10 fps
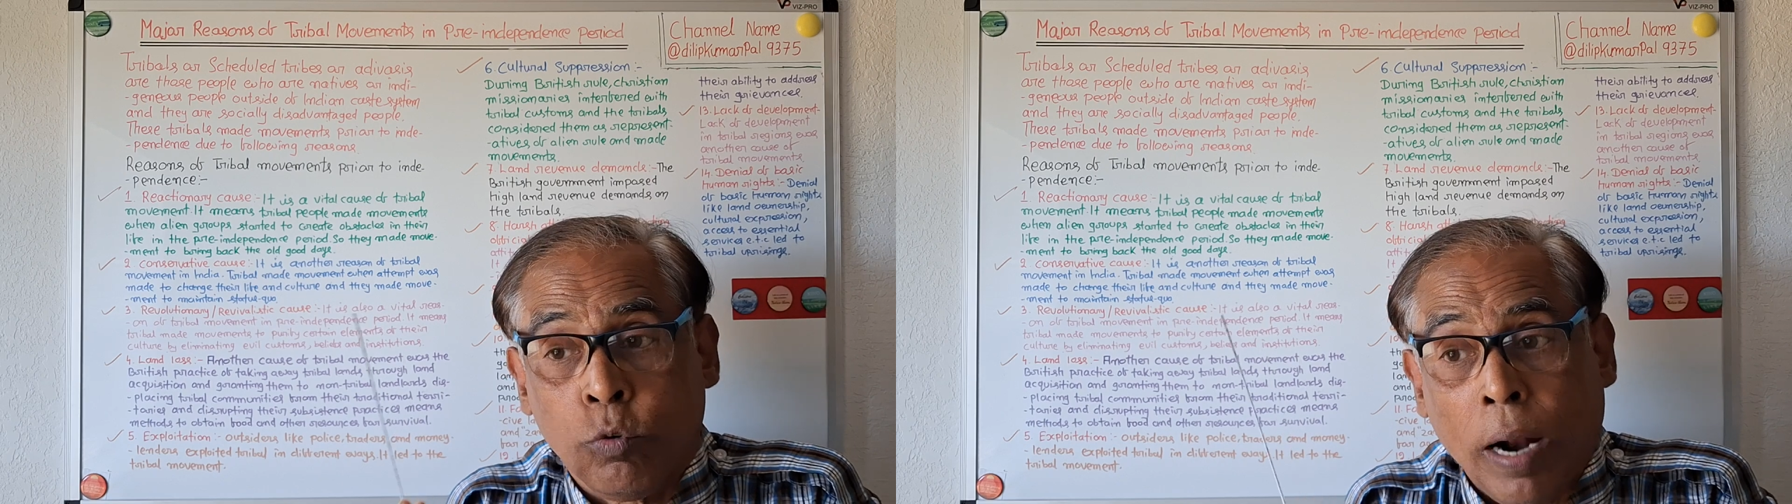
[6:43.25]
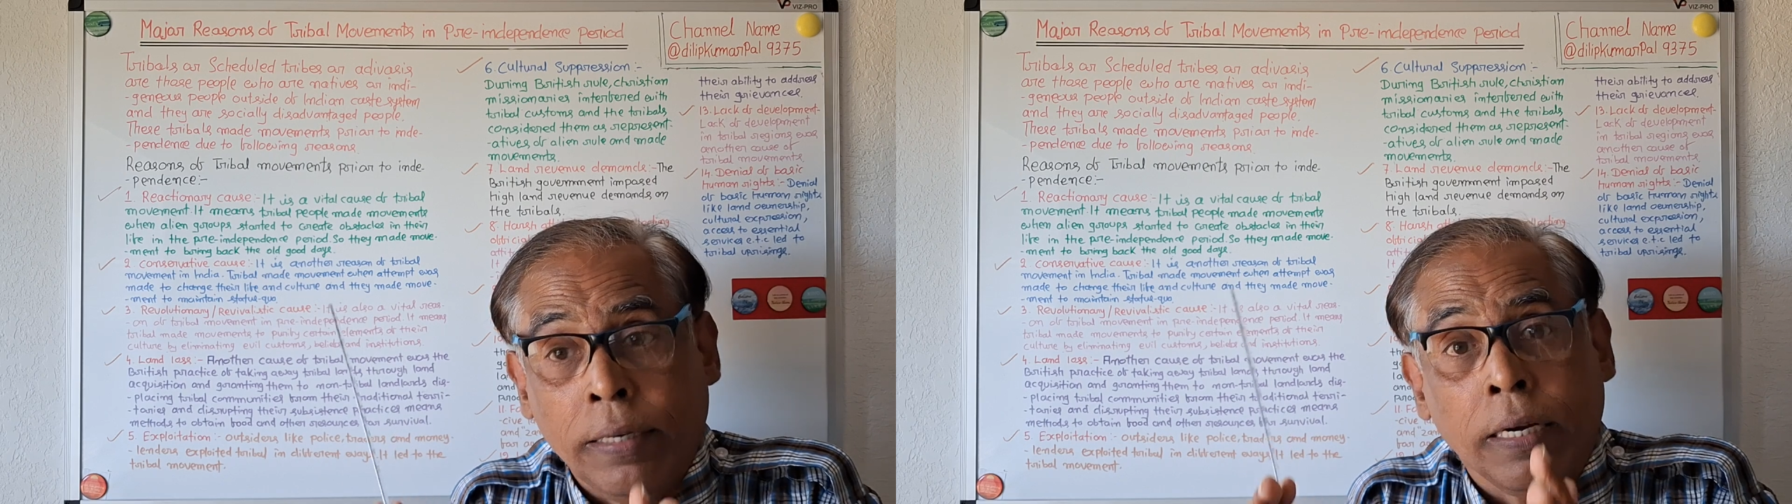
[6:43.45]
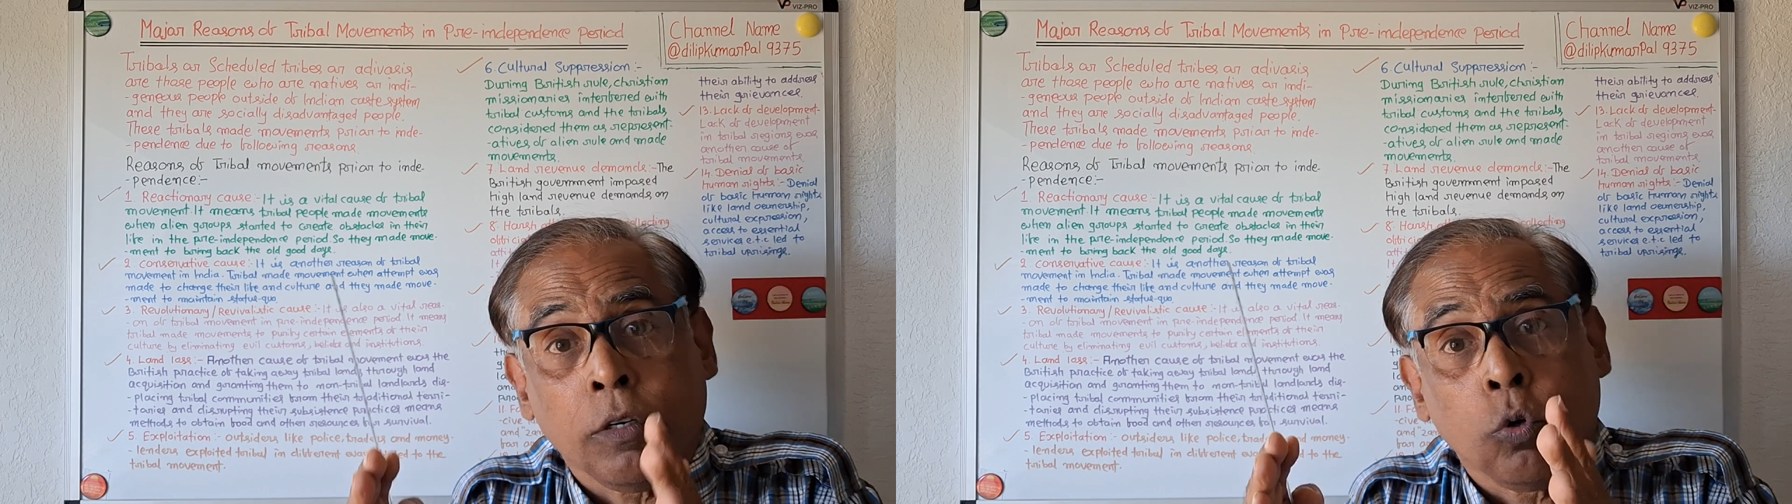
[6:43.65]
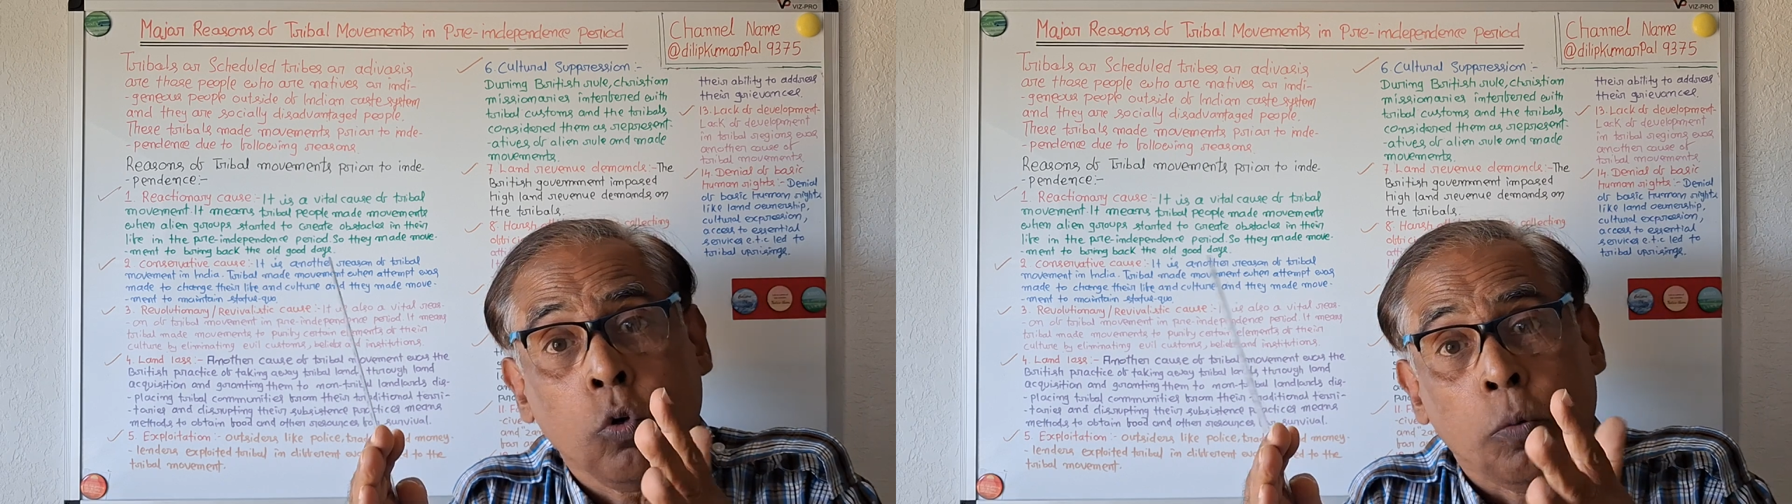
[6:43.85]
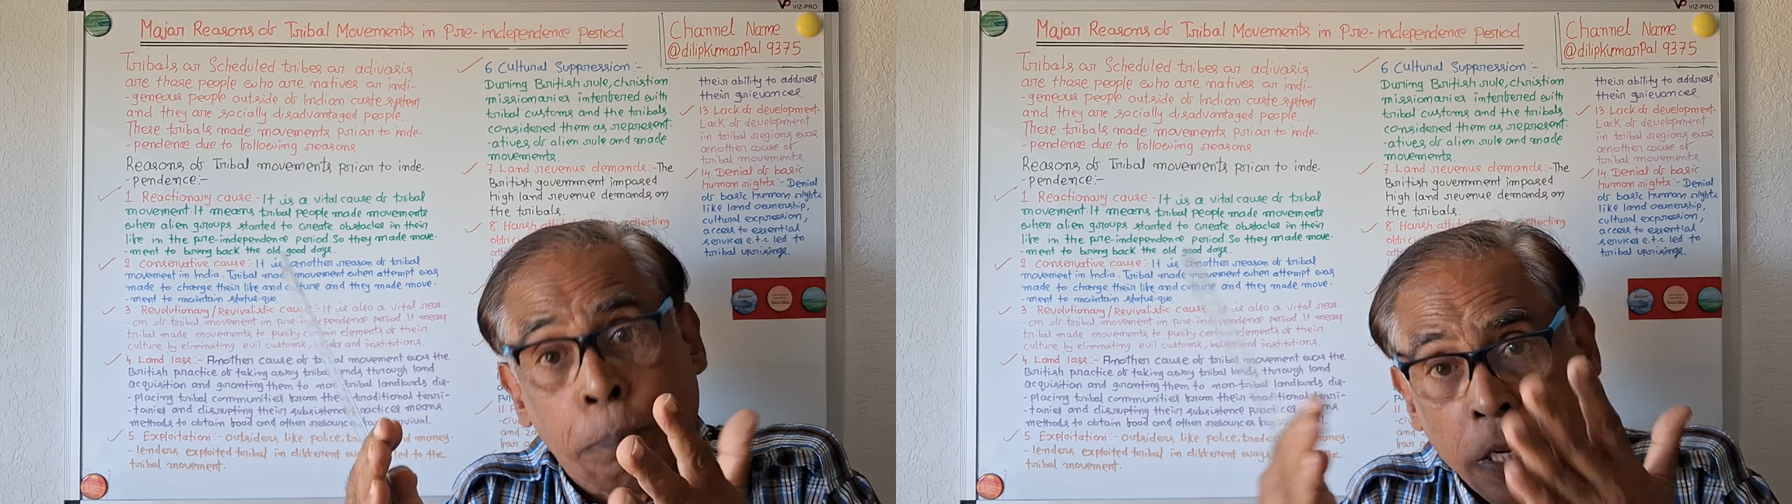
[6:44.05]
wanted
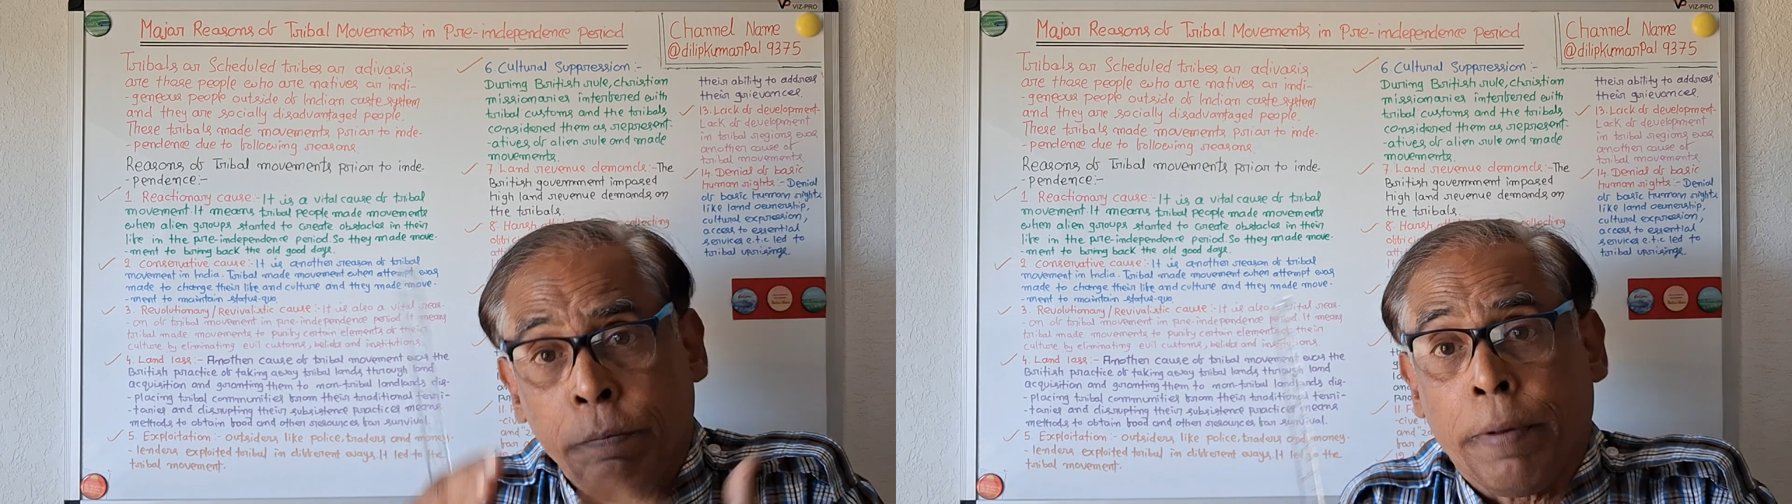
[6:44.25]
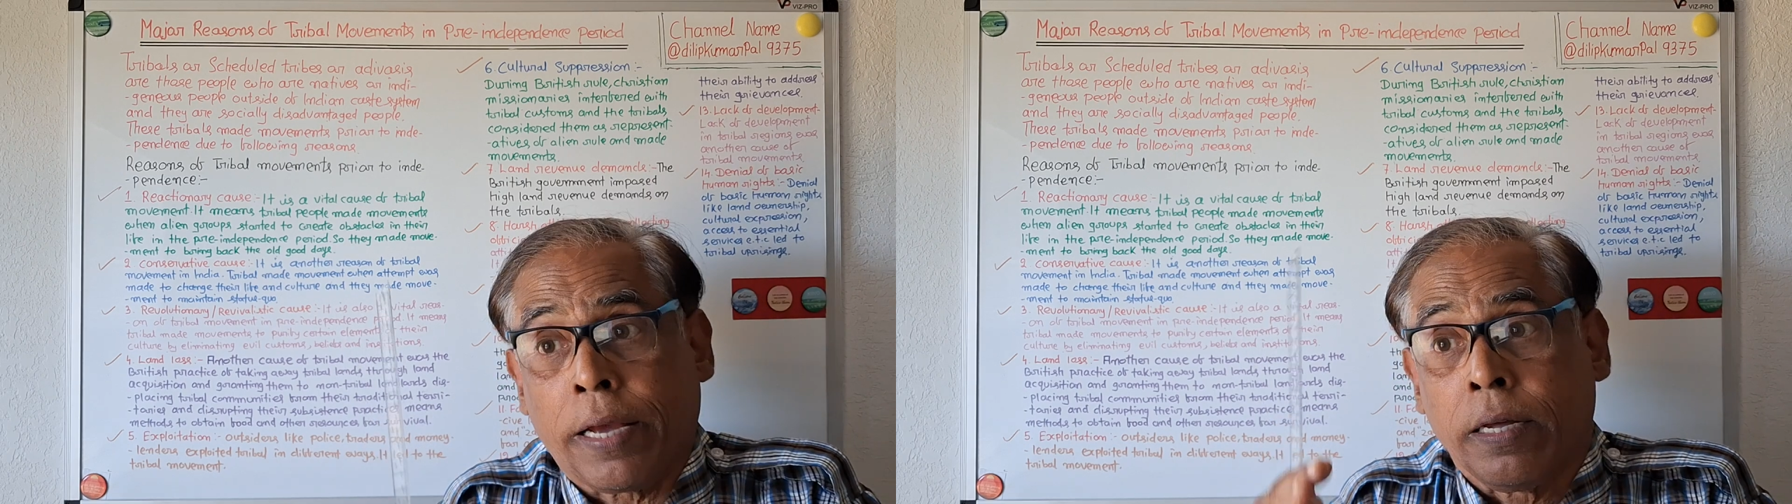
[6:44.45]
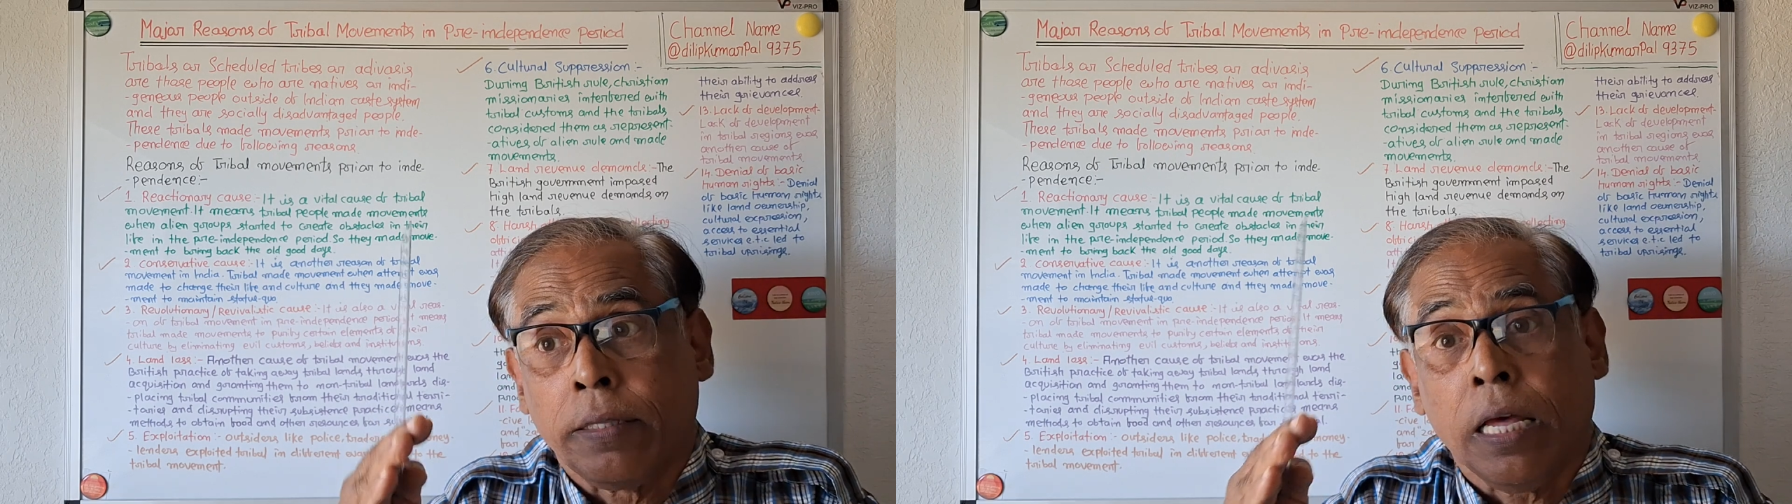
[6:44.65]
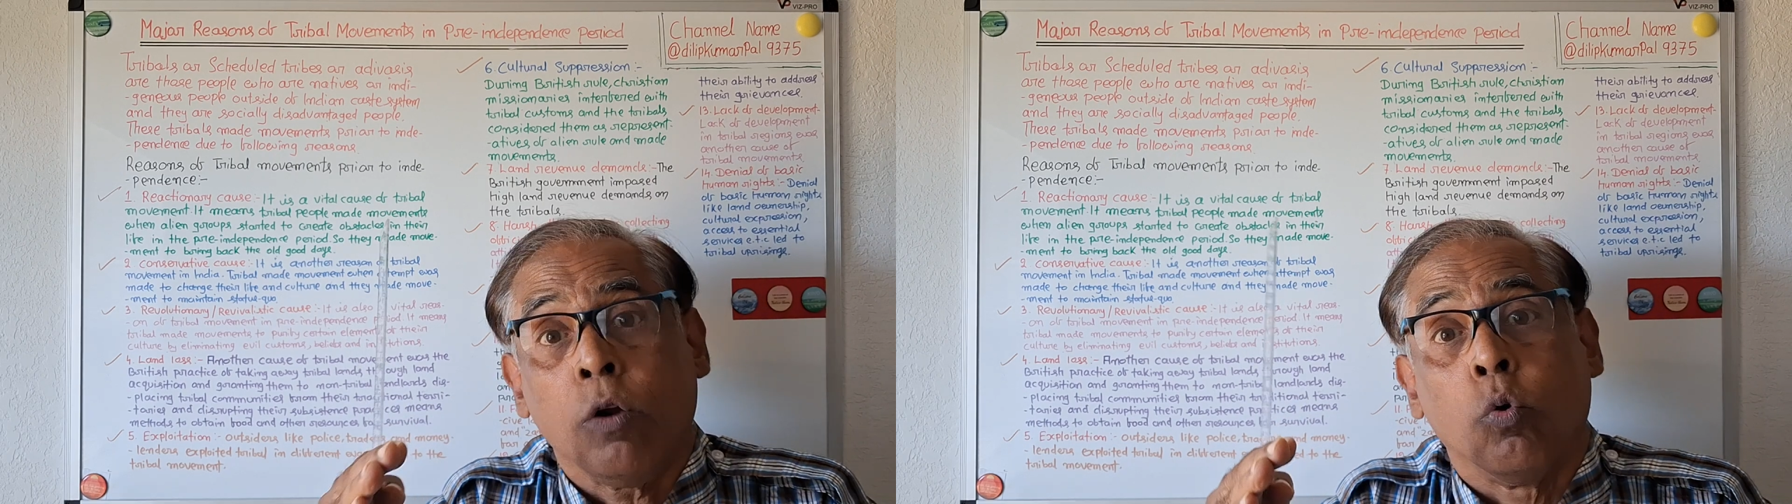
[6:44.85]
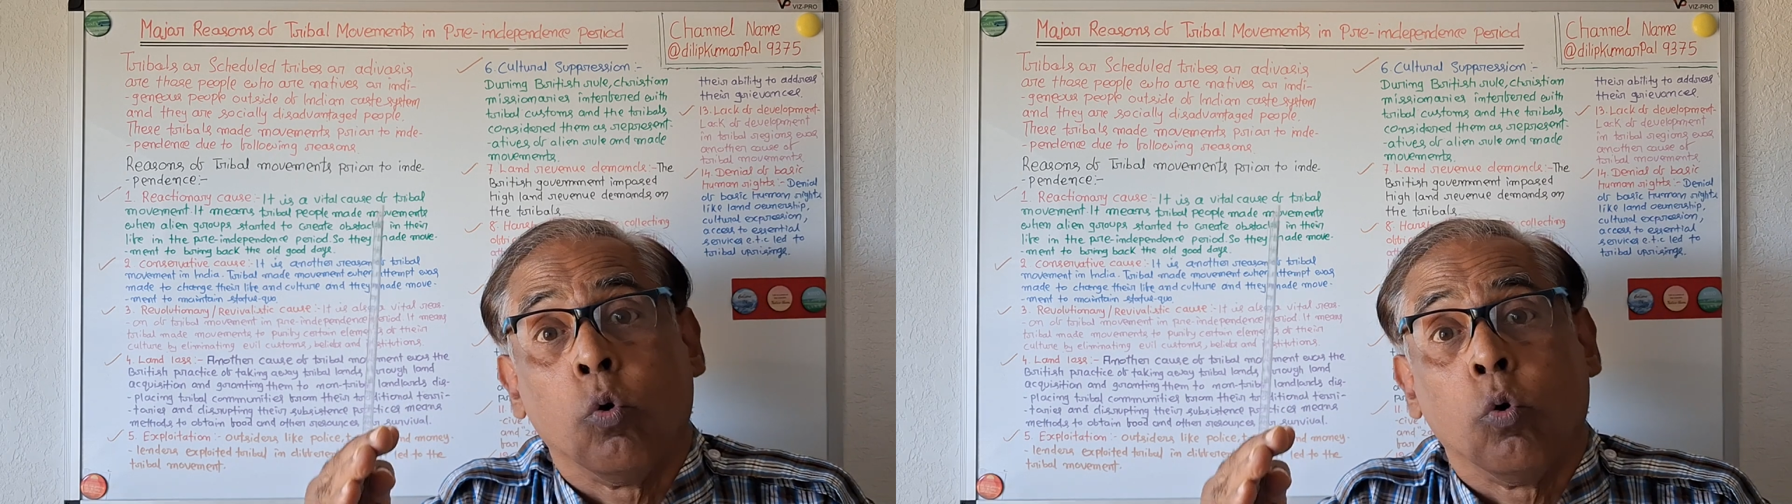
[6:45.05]
to bring back their